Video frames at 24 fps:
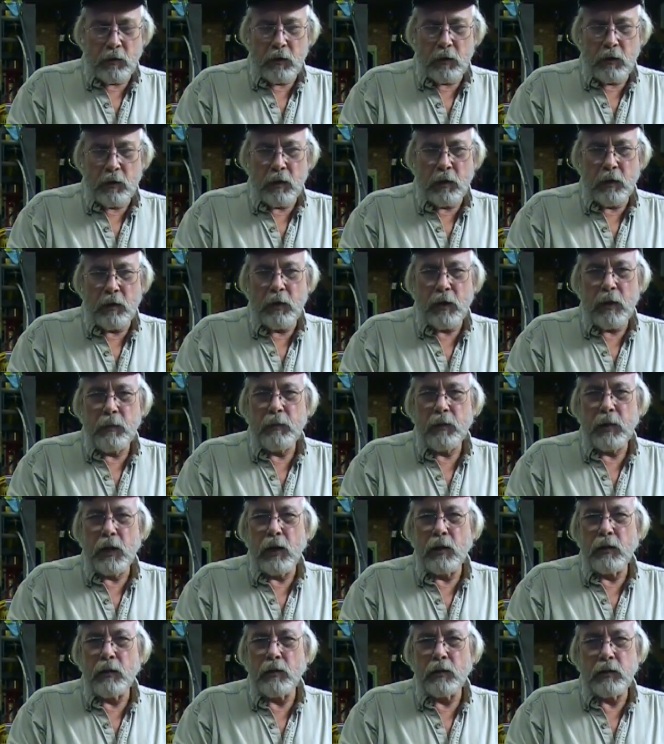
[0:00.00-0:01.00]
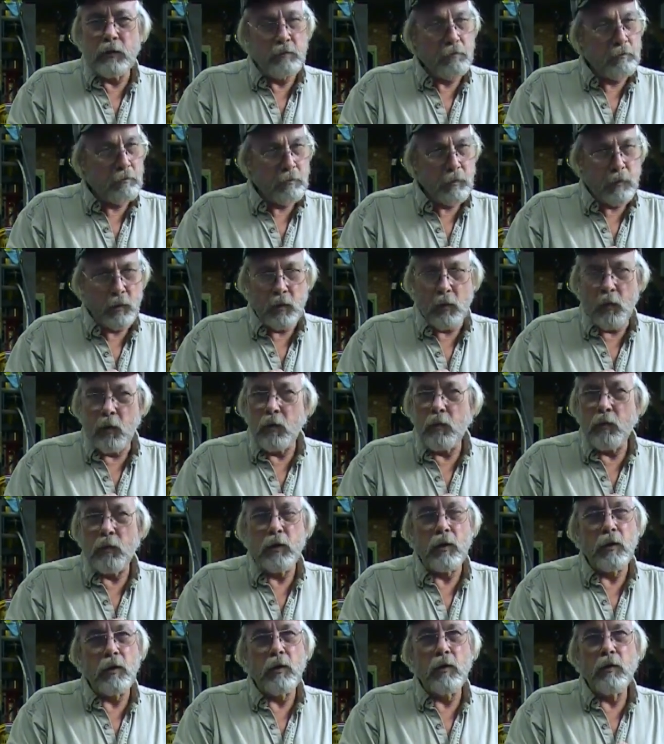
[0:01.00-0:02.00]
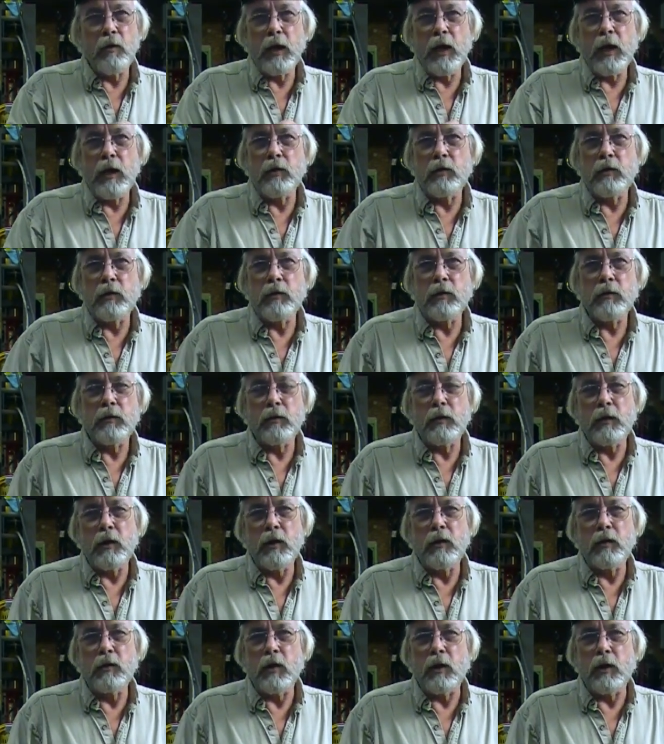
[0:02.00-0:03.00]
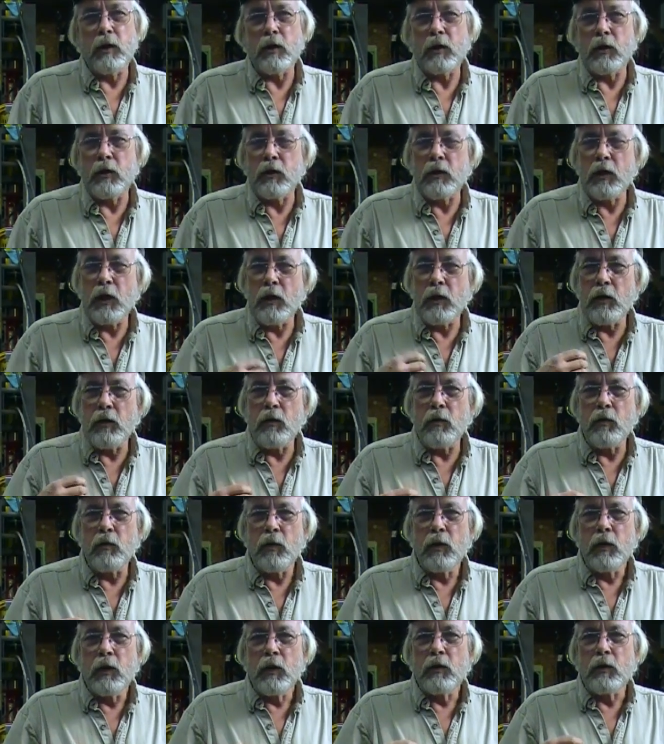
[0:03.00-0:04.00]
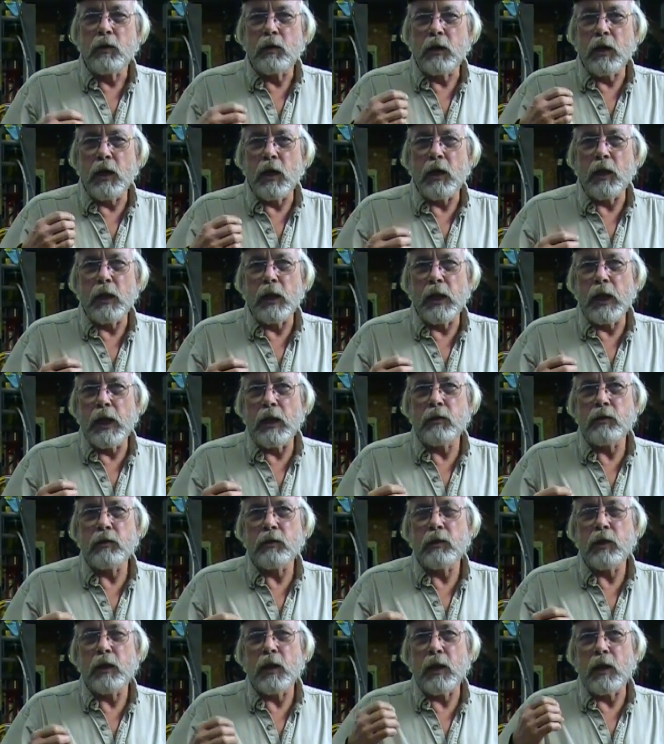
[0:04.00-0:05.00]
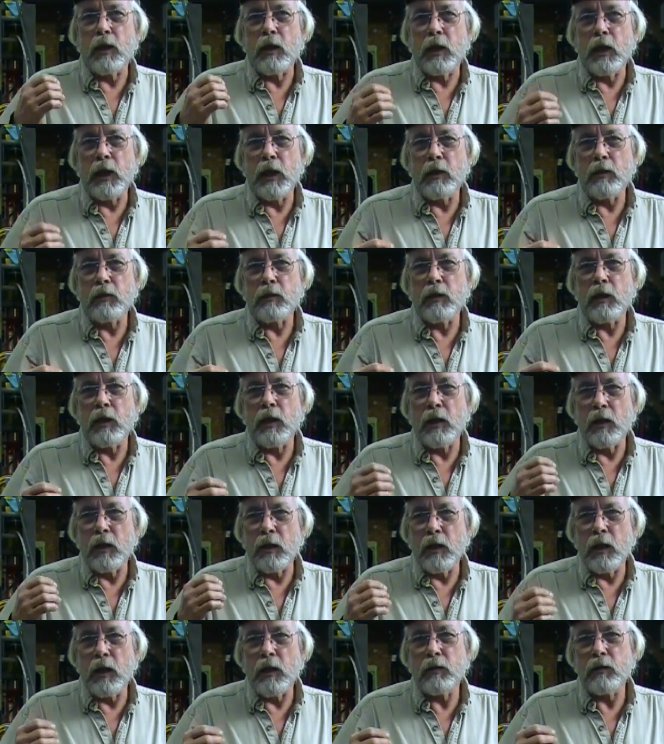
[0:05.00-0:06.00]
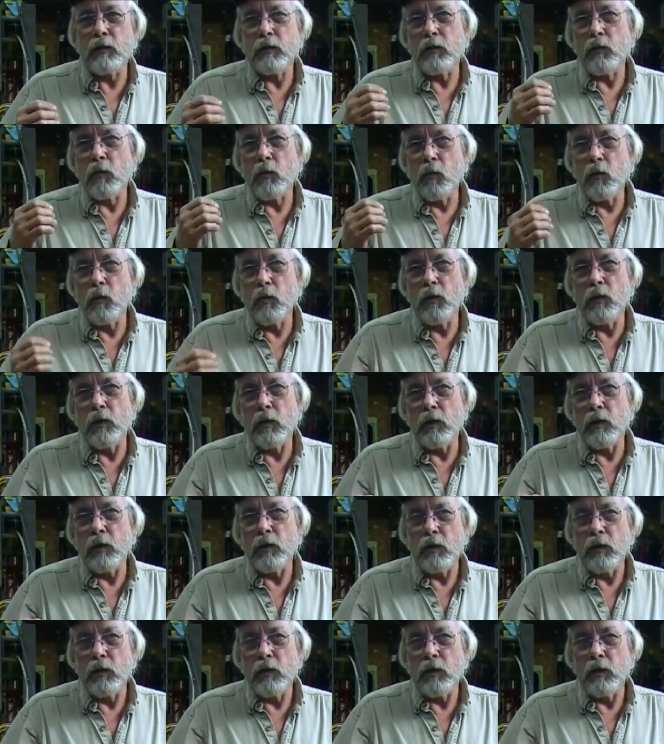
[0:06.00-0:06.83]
the, depth gauges, according with their little gauges, it's going to continue to cut less and less and less wood